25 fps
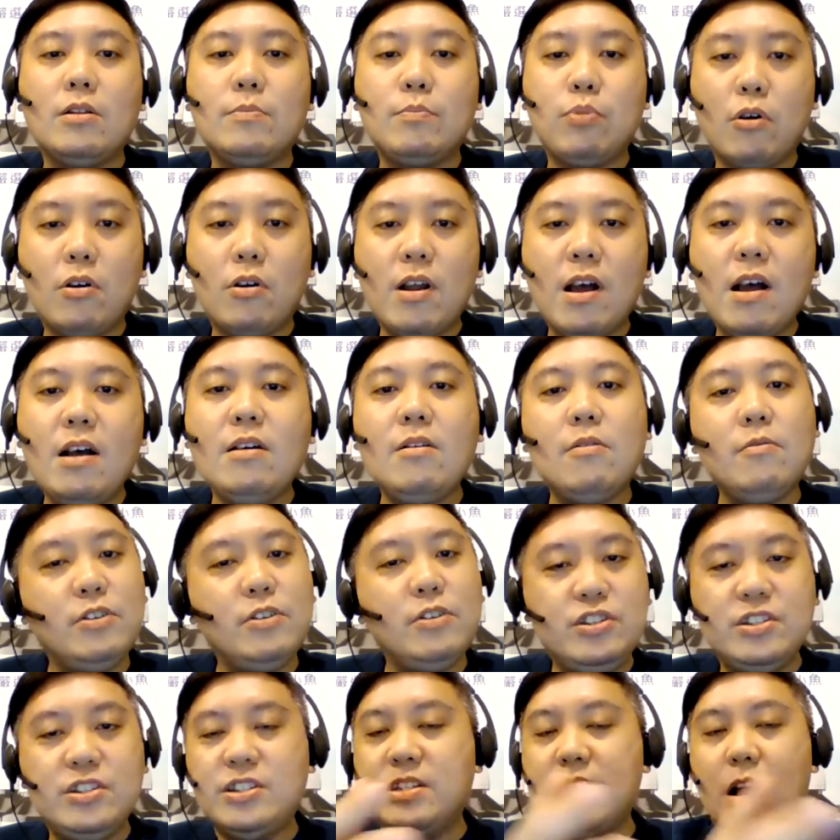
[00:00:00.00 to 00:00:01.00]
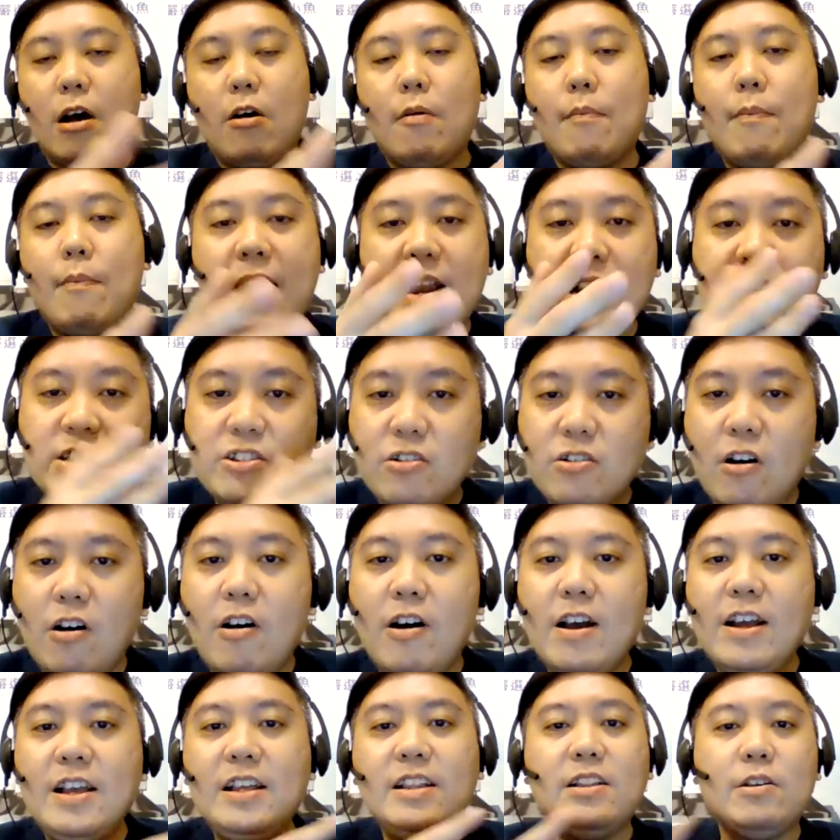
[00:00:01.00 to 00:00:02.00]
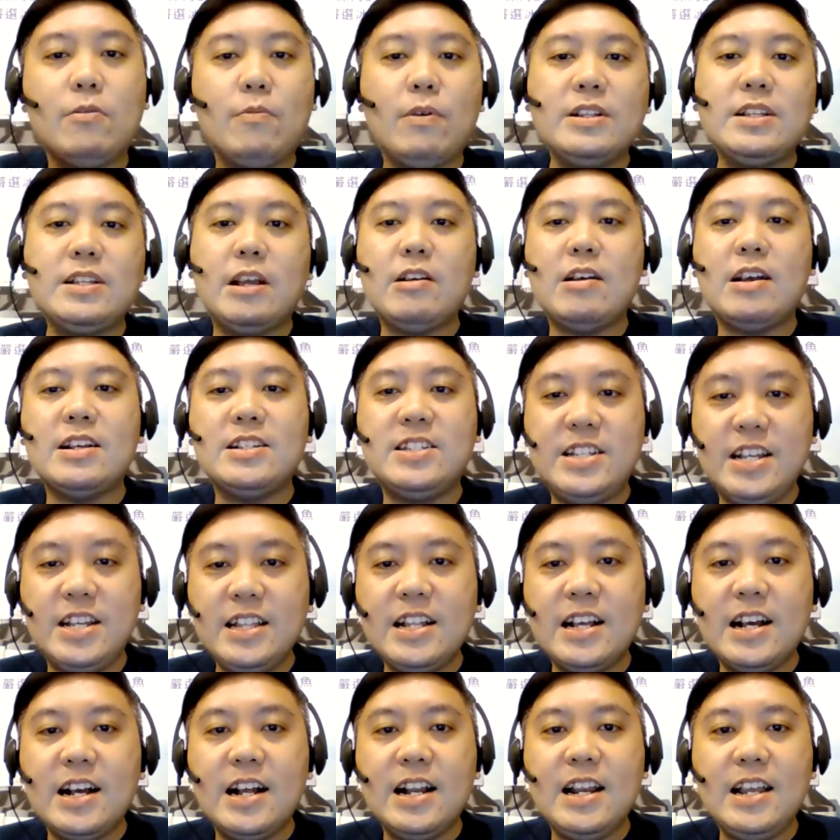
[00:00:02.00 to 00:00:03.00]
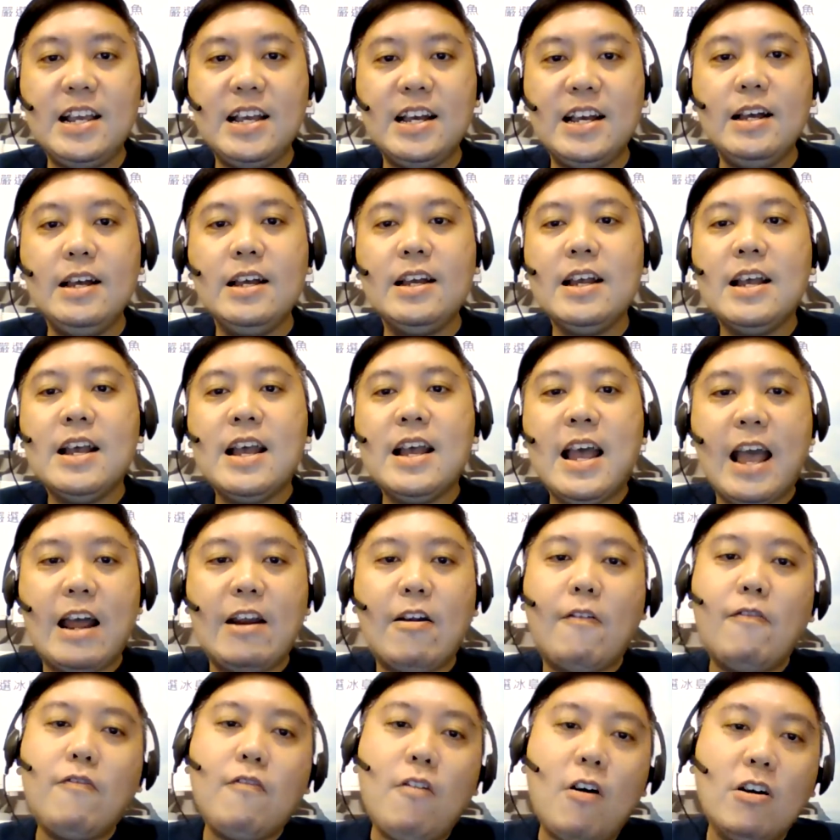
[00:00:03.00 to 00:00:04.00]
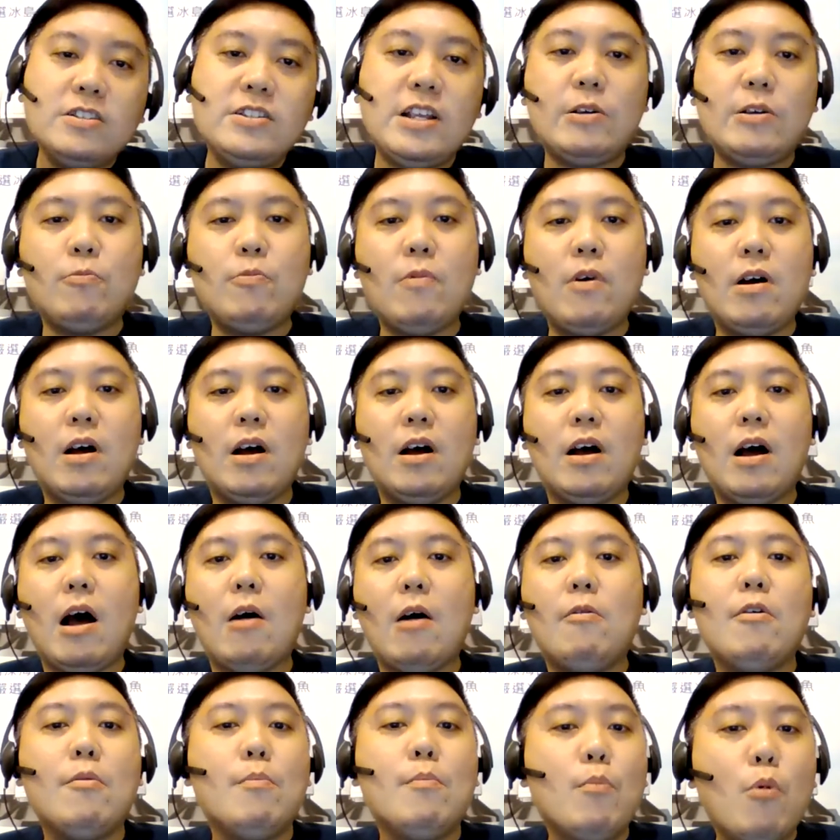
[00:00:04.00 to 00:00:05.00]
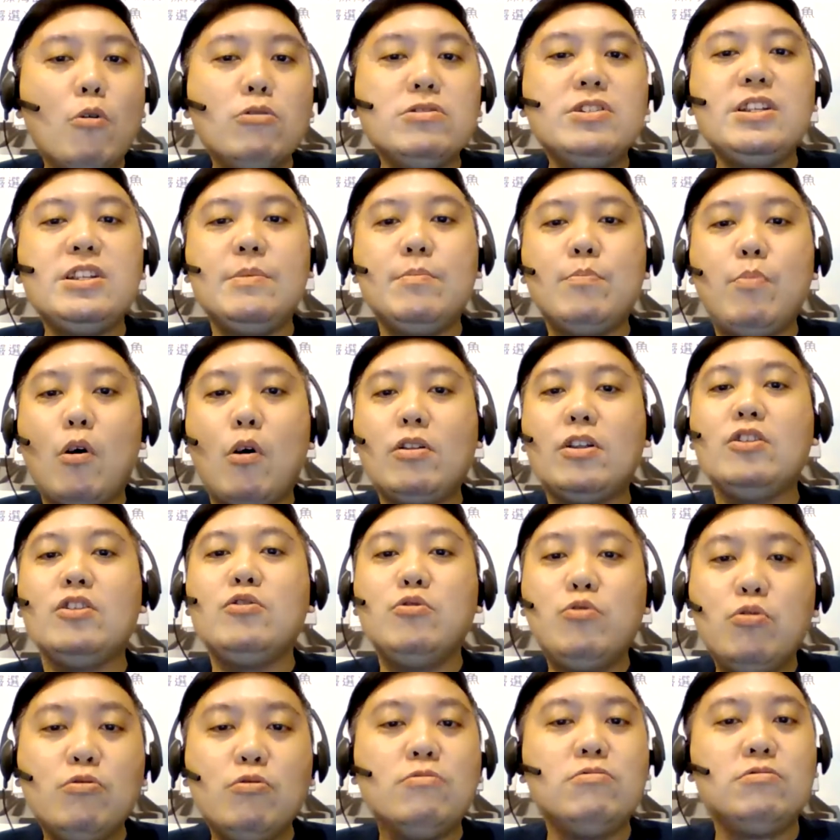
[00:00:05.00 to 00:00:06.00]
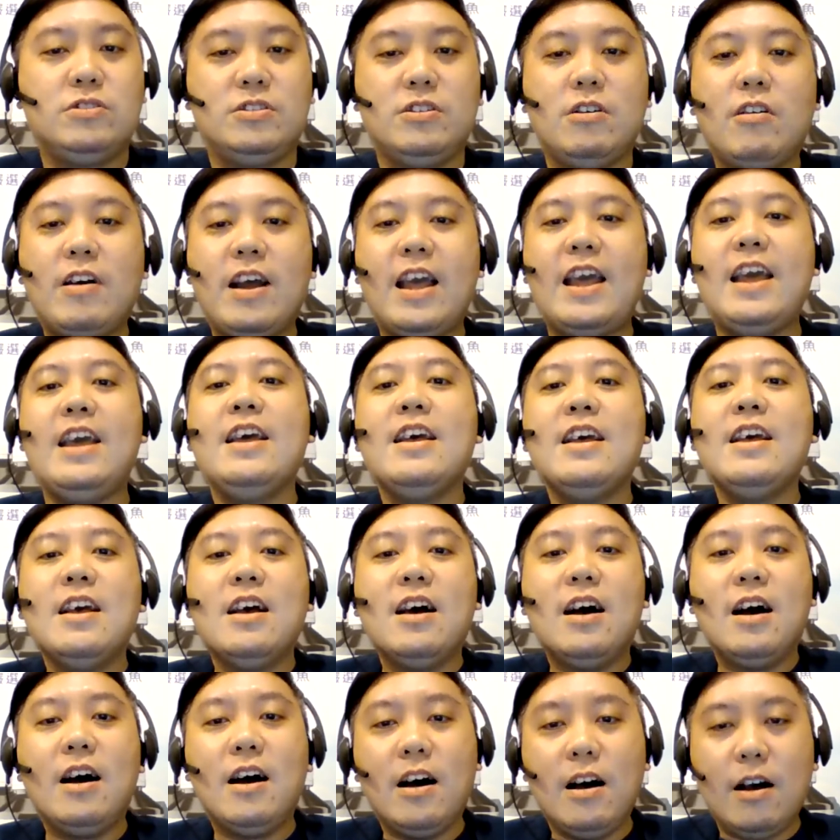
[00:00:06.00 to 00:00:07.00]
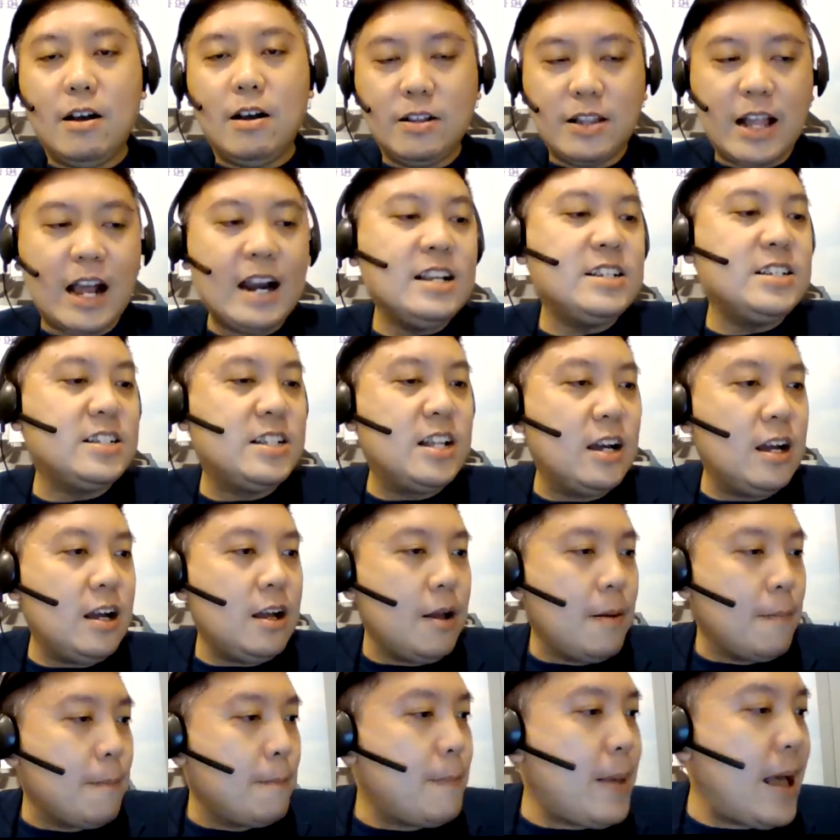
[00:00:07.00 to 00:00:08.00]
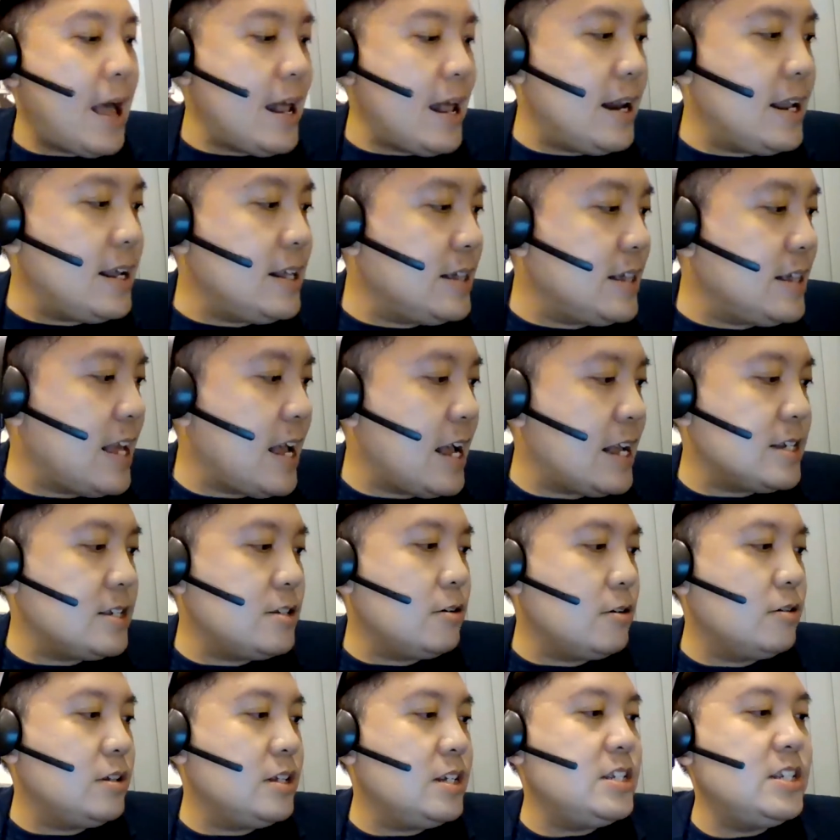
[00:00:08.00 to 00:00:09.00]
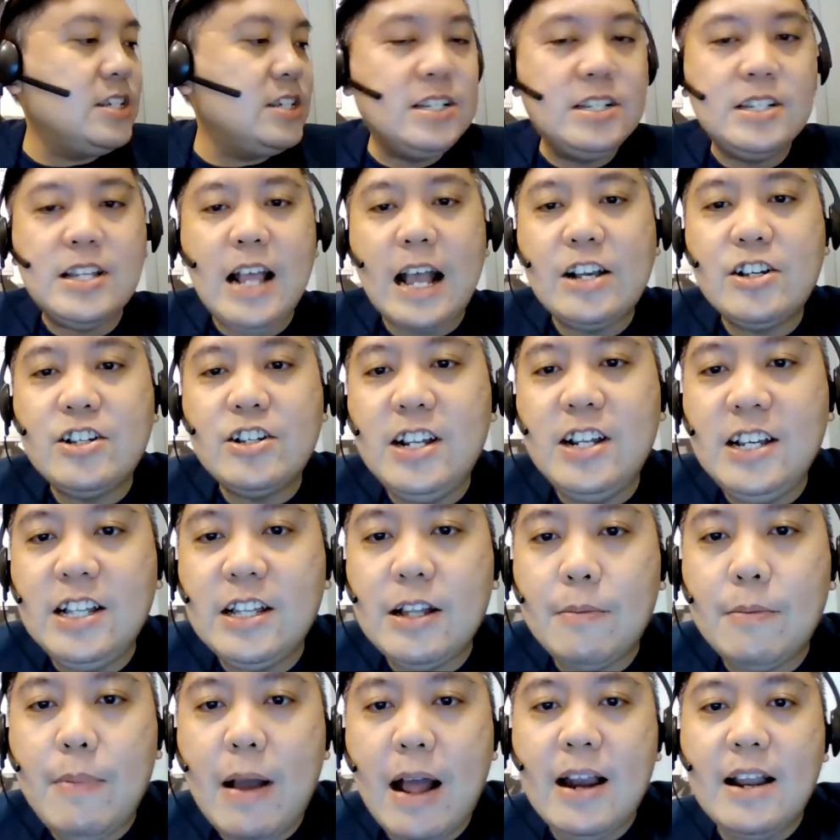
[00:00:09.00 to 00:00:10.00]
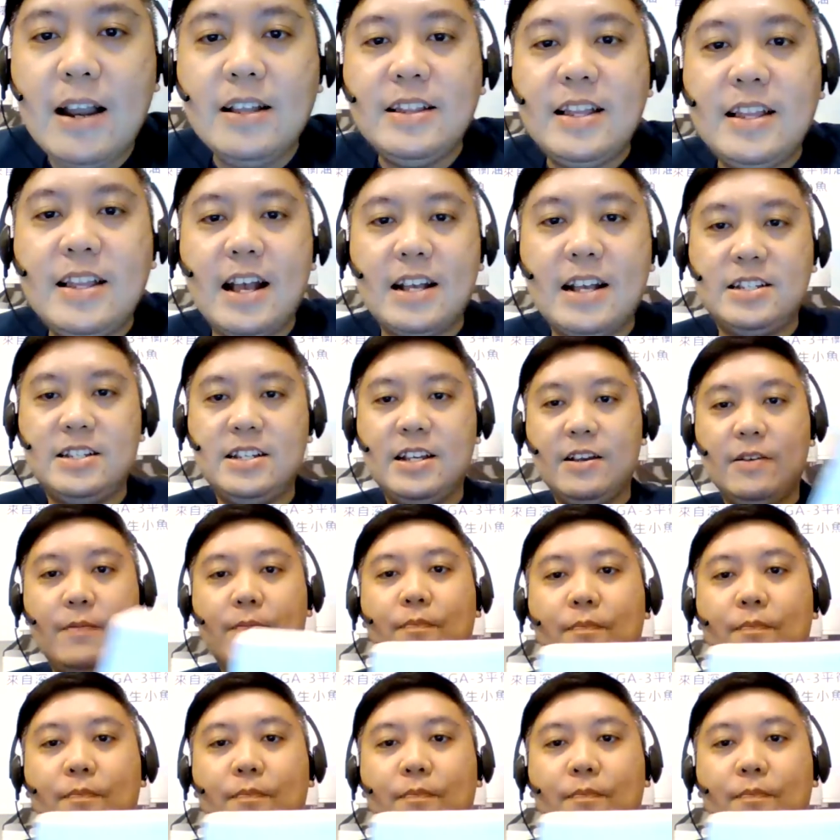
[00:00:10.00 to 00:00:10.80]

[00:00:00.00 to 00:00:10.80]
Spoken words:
product, which is our balance oil, the one that you have seen earlier, and of course our most important tools. Okay, that is the balance test. So this is actually the balance test.